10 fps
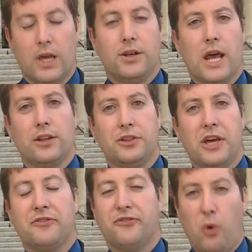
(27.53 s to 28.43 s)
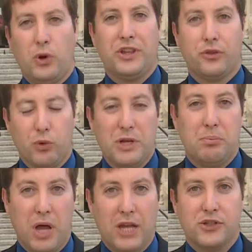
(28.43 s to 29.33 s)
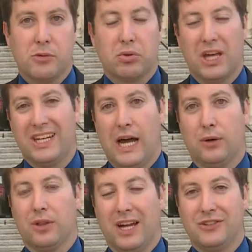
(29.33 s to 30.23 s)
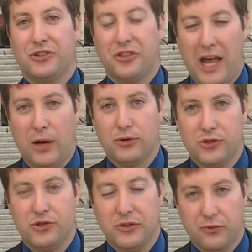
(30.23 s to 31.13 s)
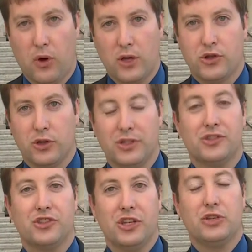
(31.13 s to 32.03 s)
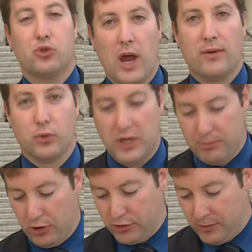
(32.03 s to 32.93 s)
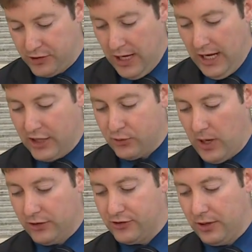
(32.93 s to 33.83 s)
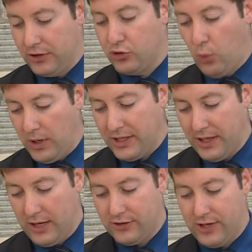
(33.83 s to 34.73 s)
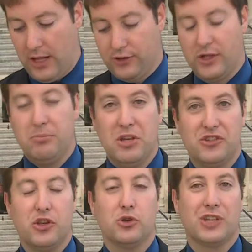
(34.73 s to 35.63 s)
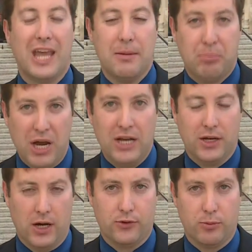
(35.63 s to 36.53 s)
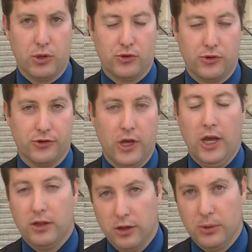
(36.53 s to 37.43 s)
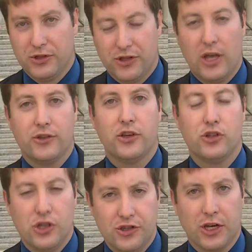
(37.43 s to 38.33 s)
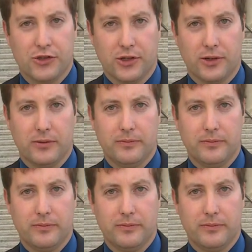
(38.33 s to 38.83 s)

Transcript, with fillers: Natalie, that 43-page complaint outlines thousands in fraudulent city travel reimbursements, as well as nearly $20,000 in misused campaign contributions. Lewis says she's innocent.